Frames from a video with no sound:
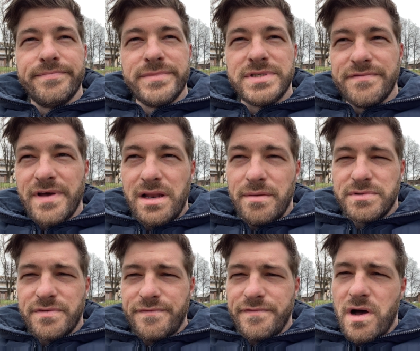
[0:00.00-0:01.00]
developed
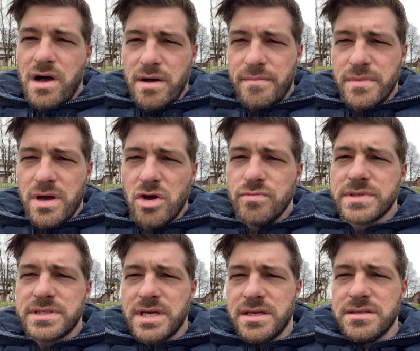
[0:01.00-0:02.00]
farm
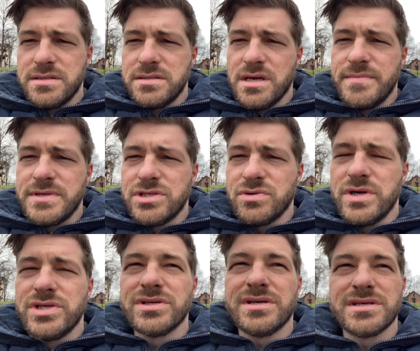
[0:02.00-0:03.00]
homestead type
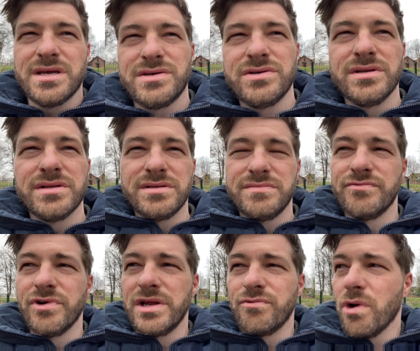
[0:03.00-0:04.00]
situation, because I couldn't
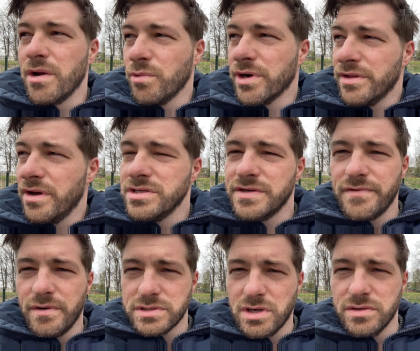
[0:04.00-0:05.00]
really run one of those if I
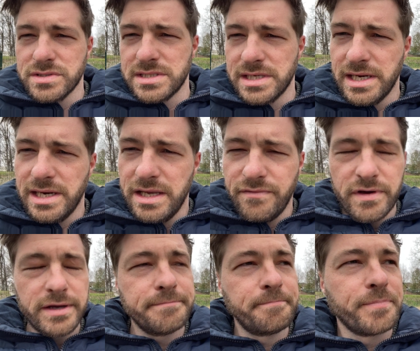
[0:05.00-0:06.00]
was constantly
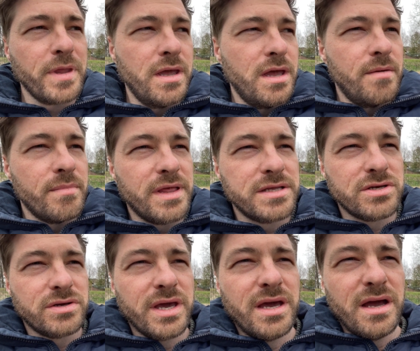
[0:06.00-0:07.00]
leaving. But that's
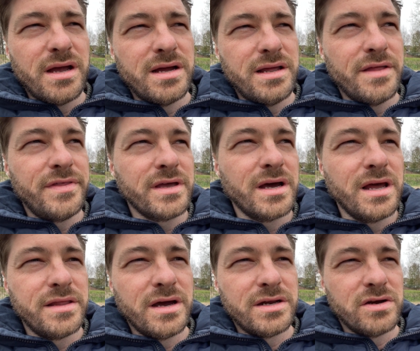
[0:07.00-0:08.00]
okay. I think I
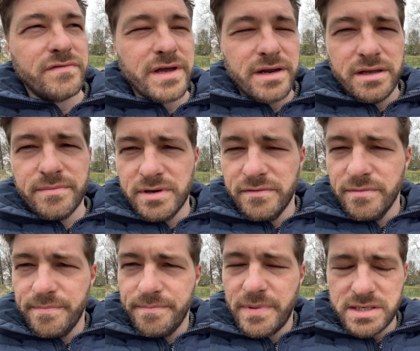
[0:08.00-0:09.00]
like the idea of getting a bit of the
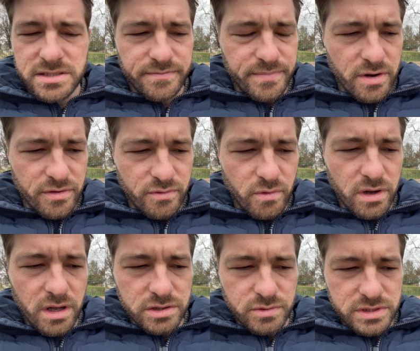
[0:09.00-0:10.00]
best of both
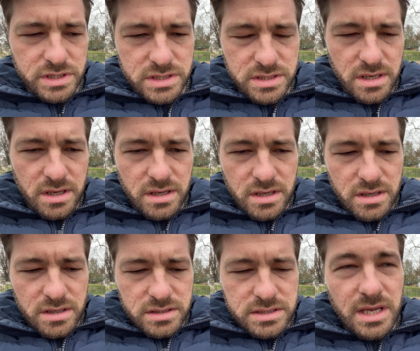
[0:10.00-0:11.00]
worlds, which is
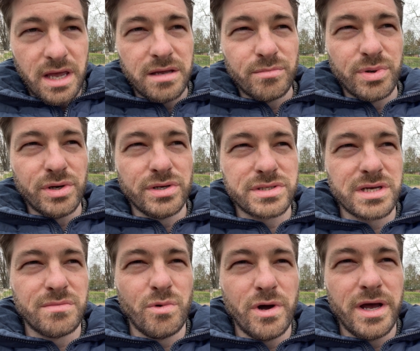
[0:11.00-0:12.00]
staying put
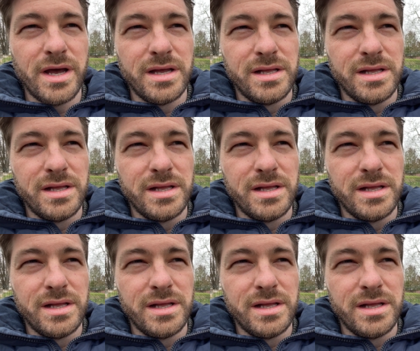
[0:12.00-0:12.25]
somewhere